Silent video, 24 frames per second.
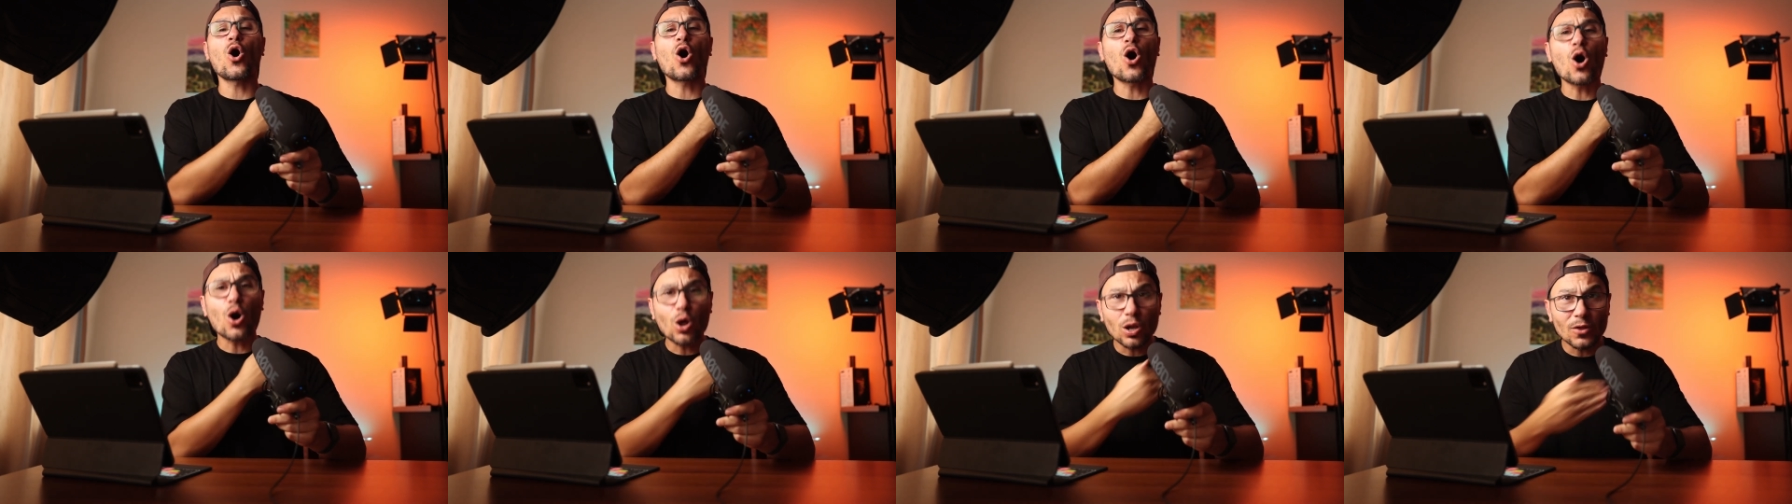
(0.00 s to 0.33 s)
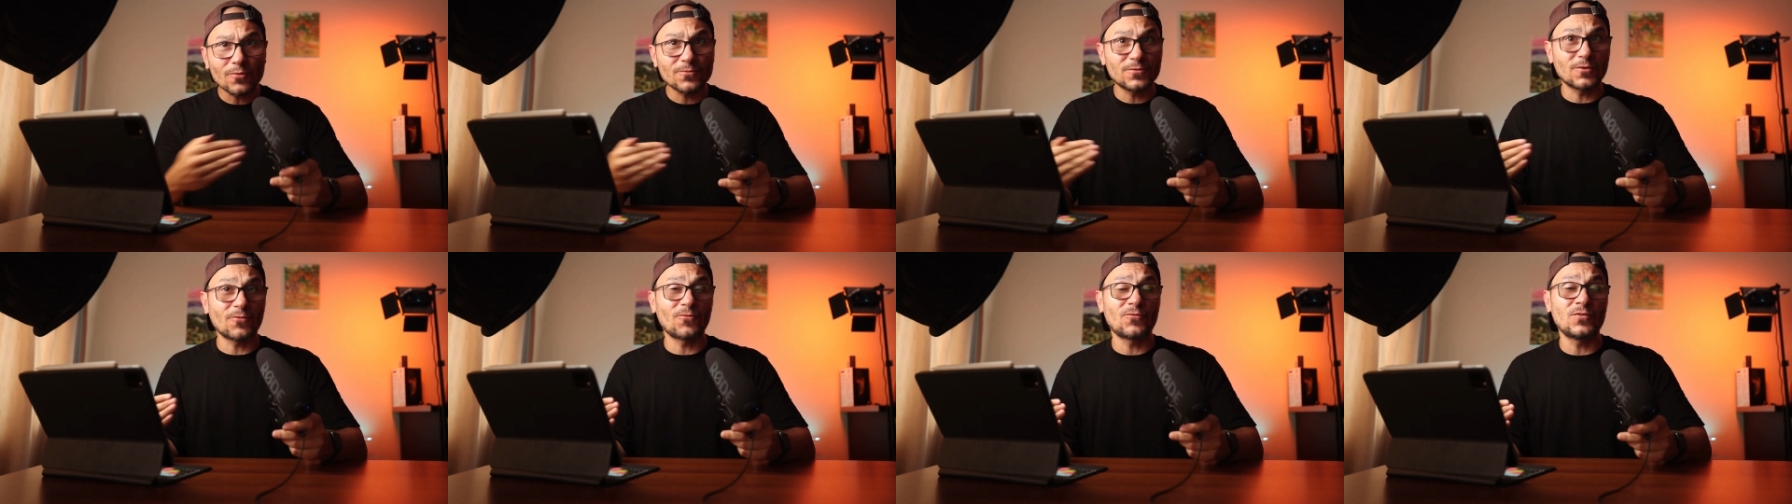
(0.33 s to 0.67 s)
all
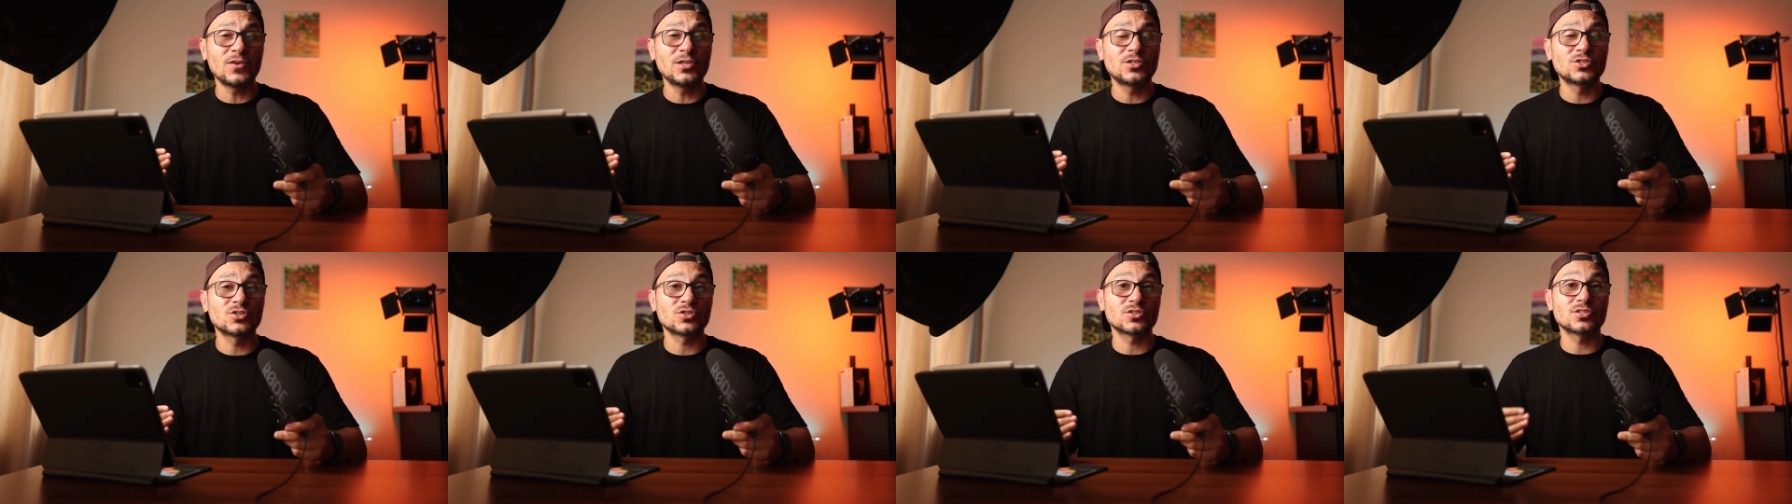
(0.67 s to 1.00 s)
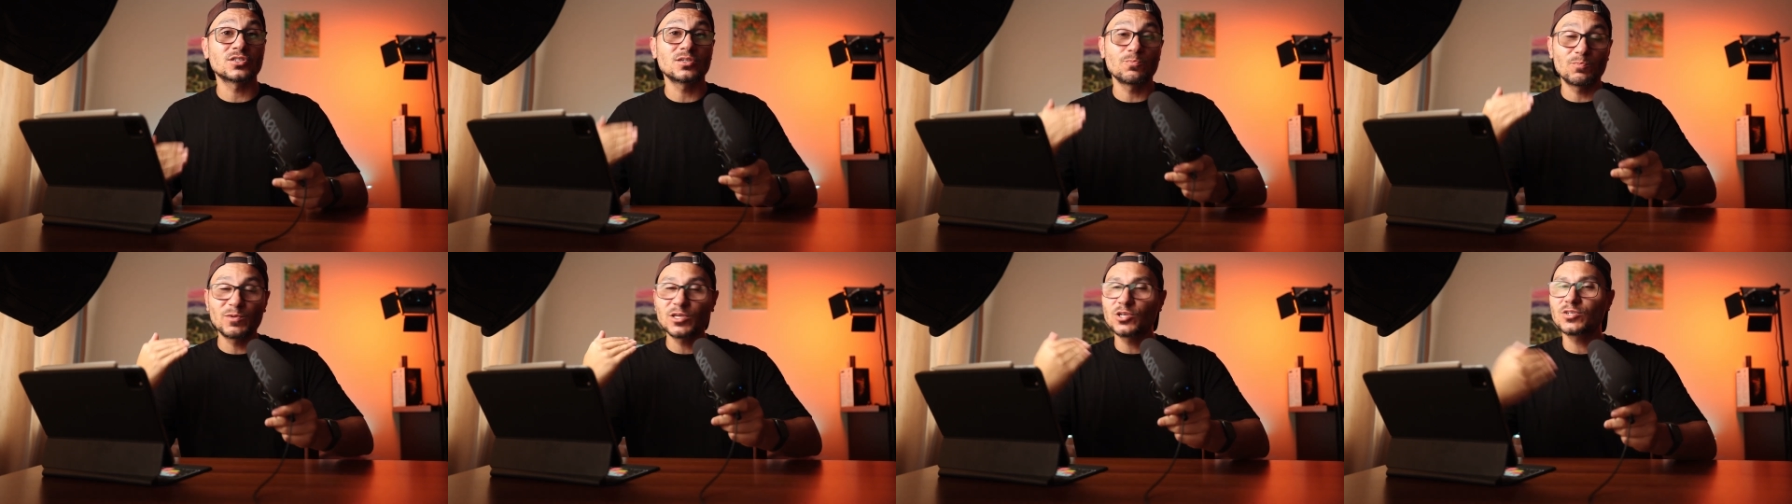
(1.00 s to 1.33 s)
of the
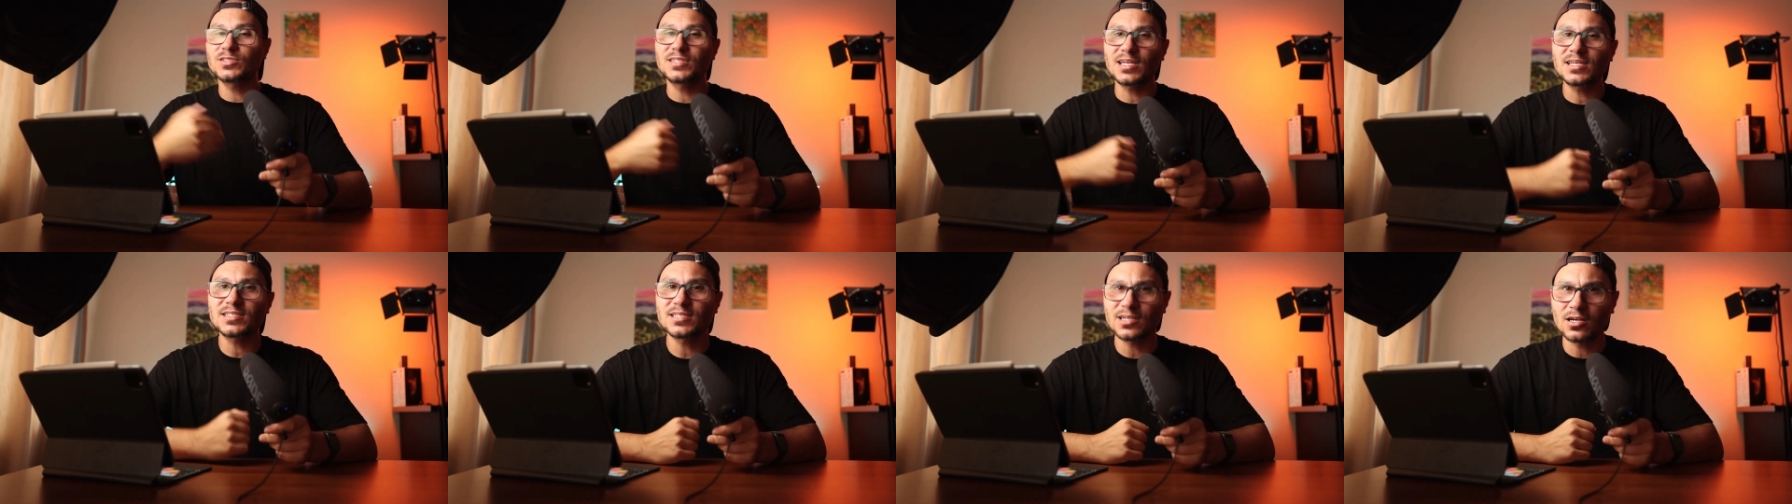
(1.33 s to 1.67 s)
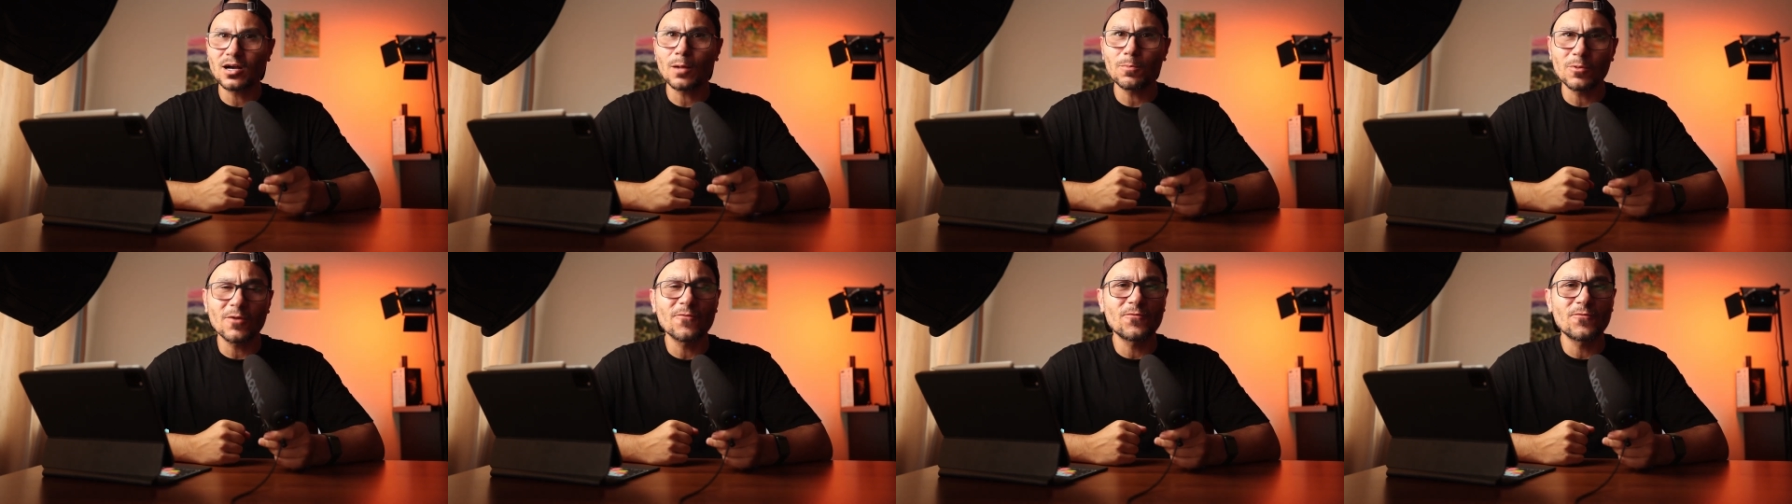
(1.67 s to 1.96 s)
features because there's a couple